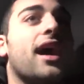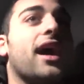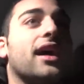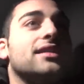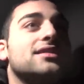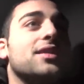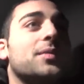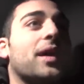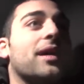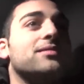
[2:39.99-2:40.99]
And
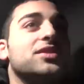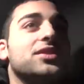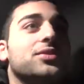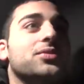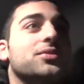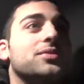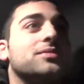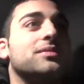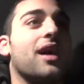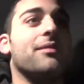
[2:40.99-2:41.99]
sometimes
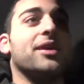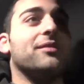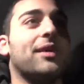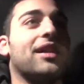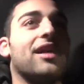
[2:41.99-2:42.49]
my